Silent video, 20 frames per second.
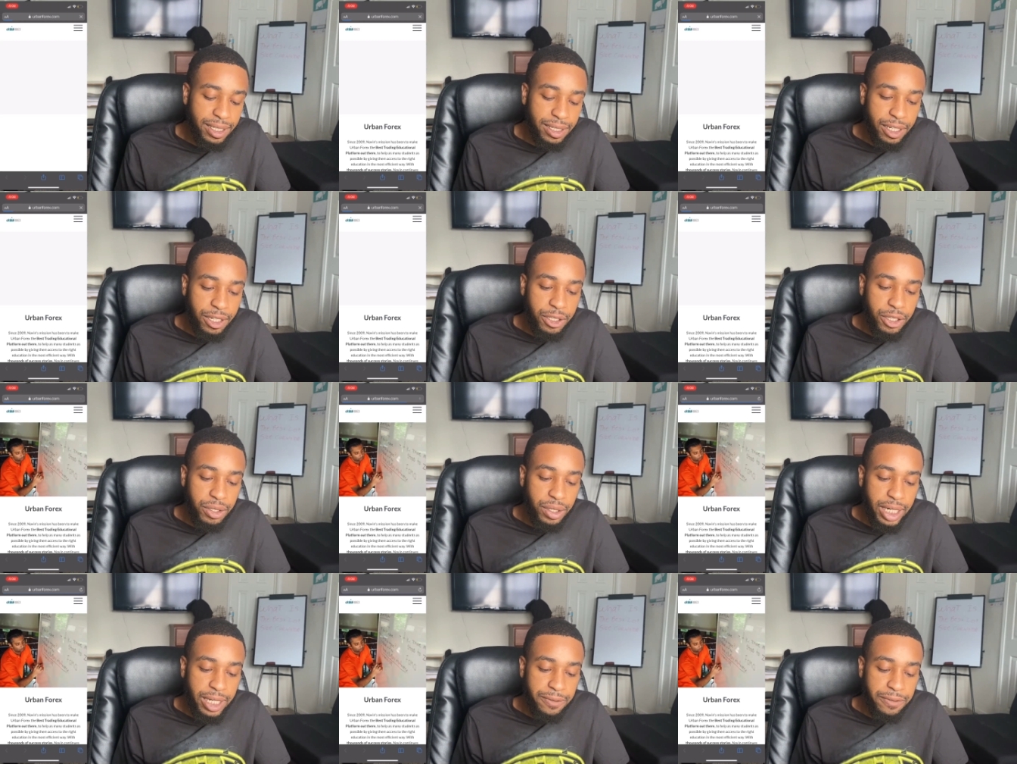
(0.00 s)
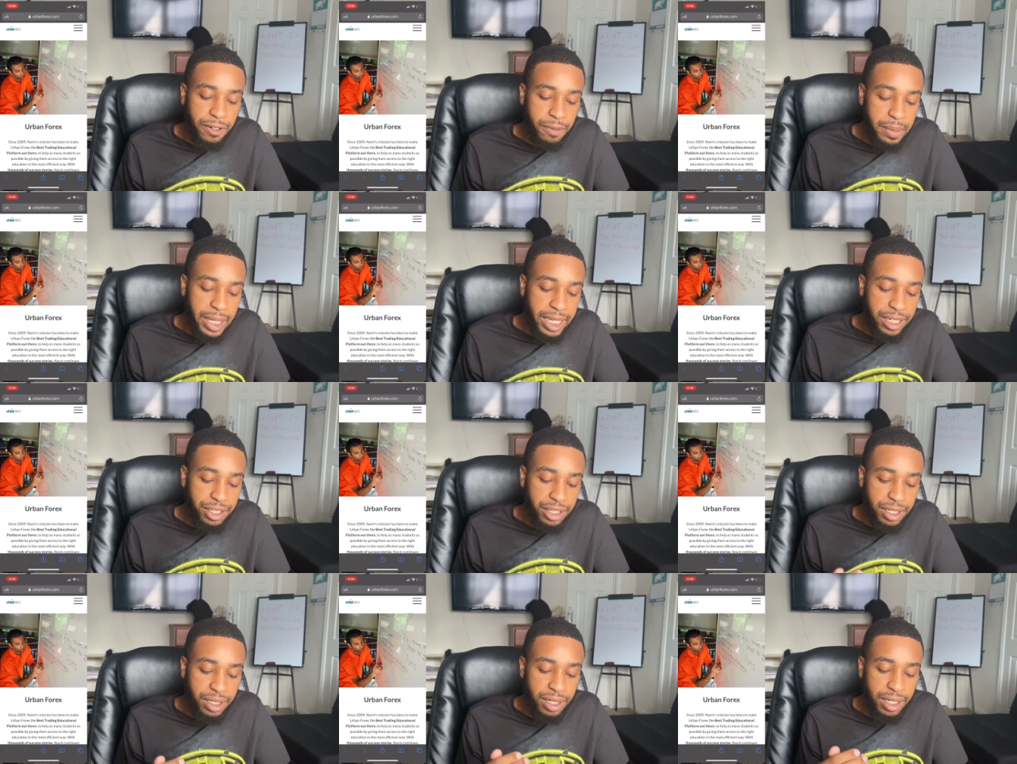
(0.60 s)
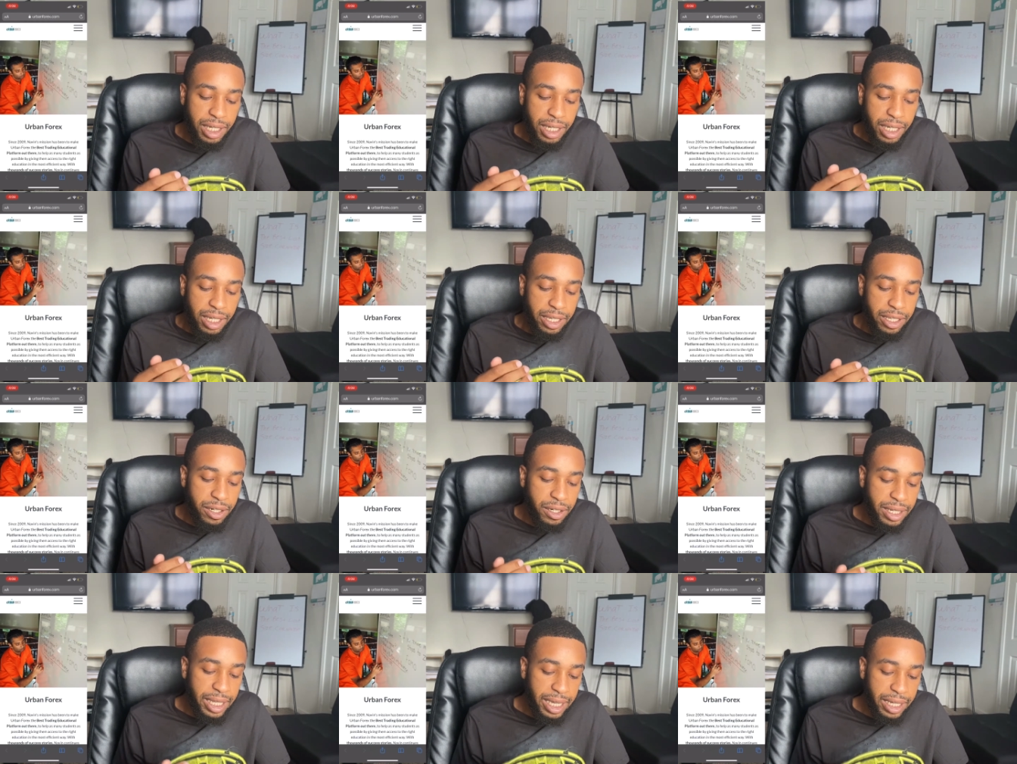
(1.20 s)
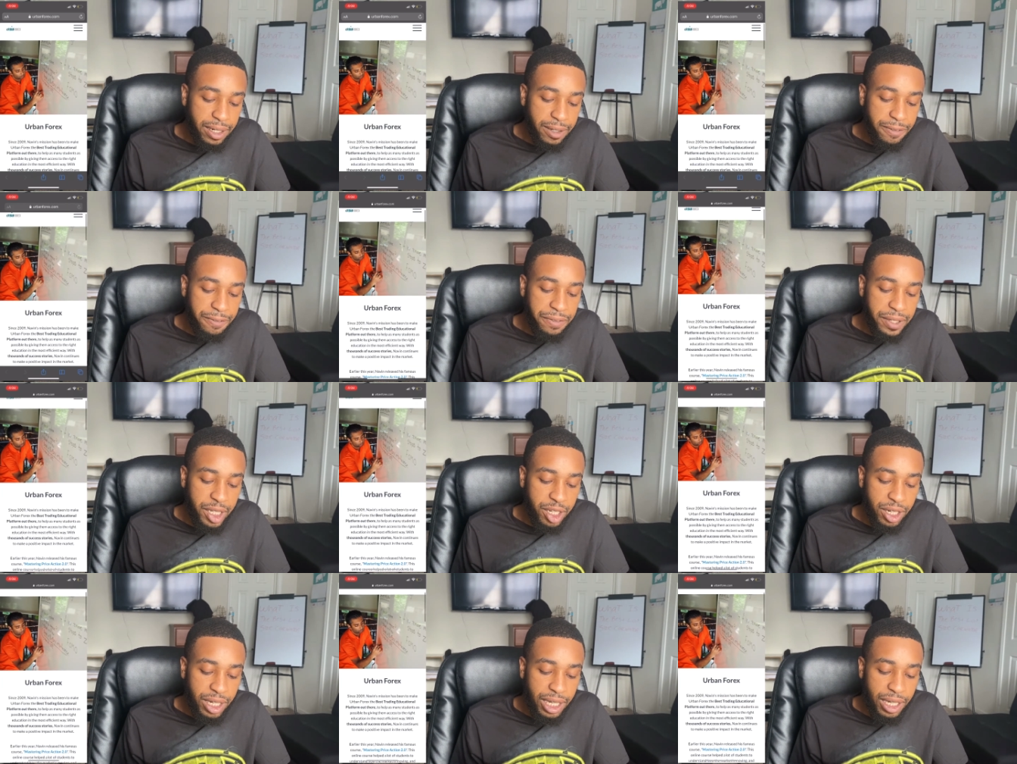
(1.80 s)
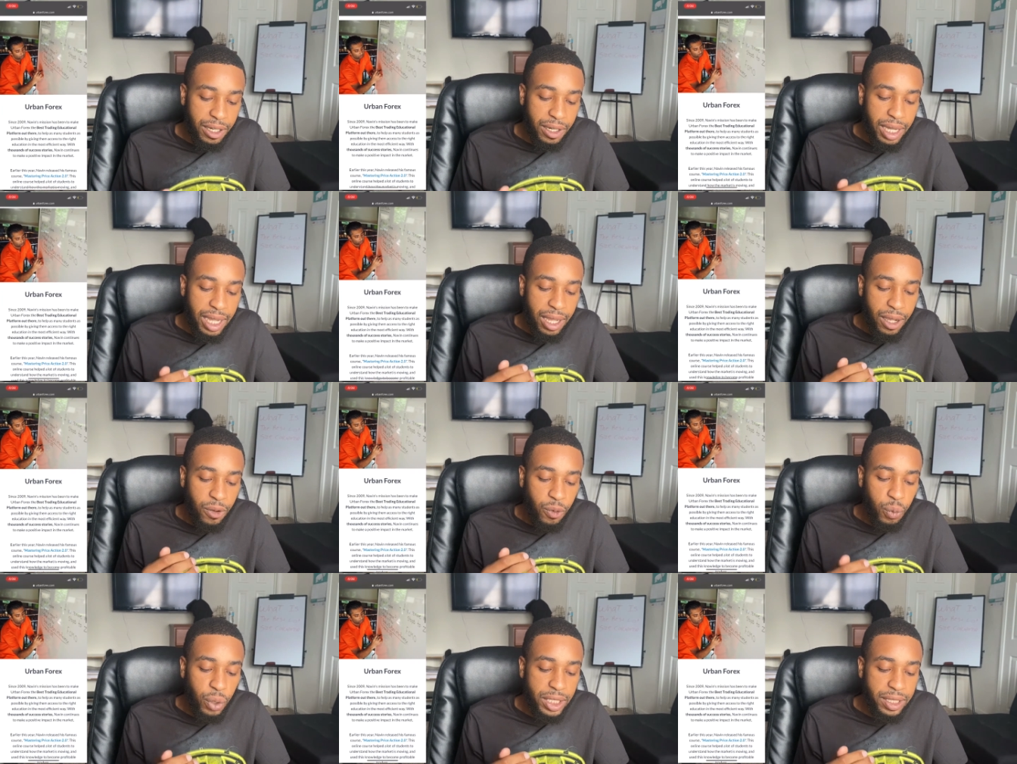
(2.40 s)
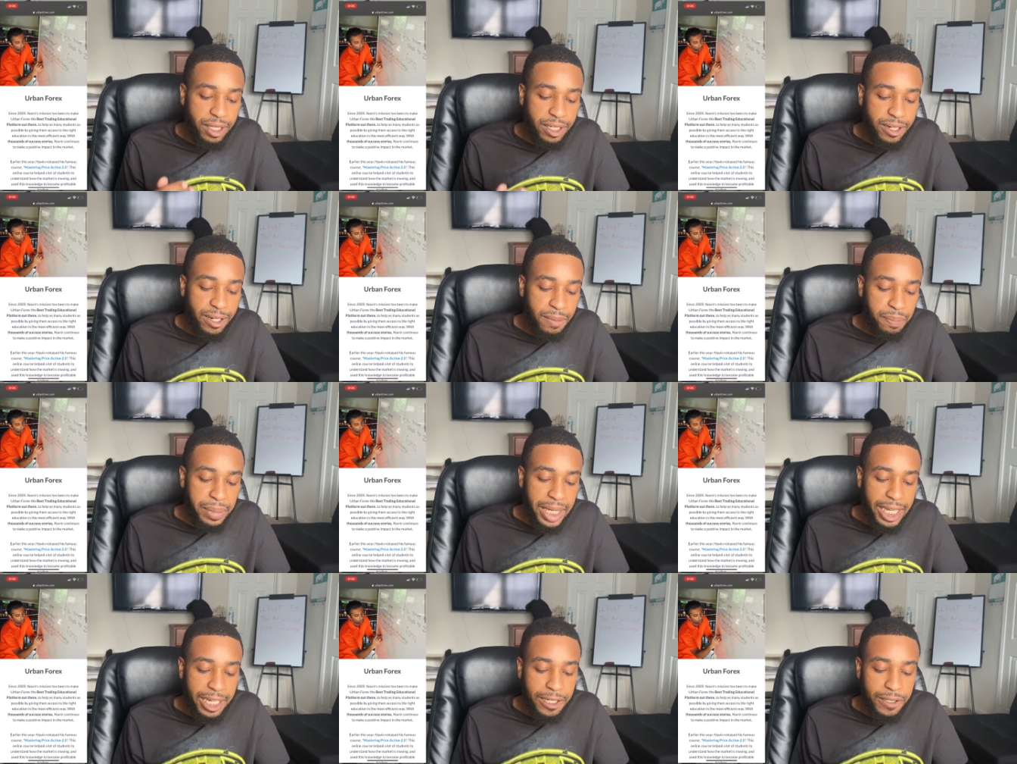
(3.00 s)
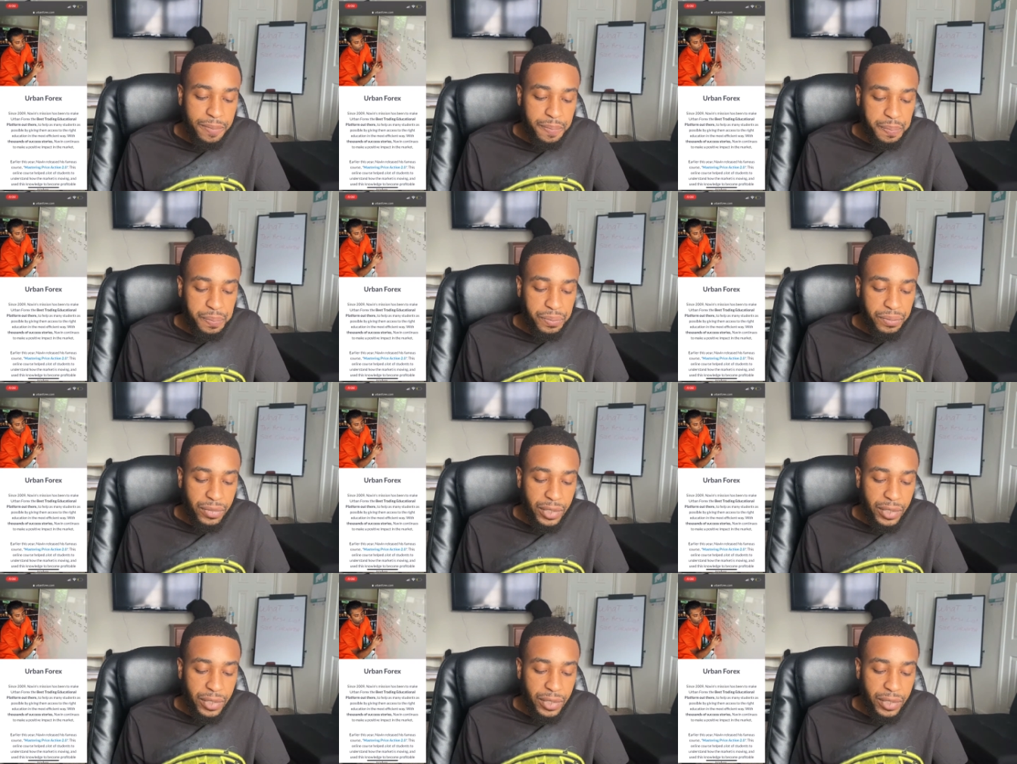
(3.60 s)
go through the information, you know, kind of figure out what they're about.